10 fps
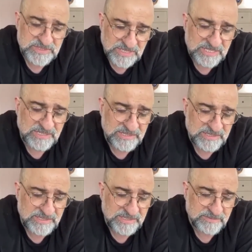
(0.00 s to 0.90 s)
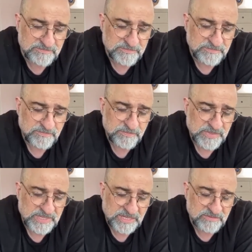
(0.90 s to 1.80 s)
sadly, he
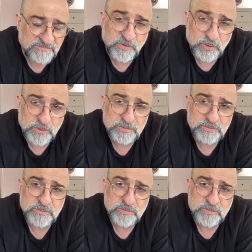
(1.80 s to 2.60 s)
had a fall.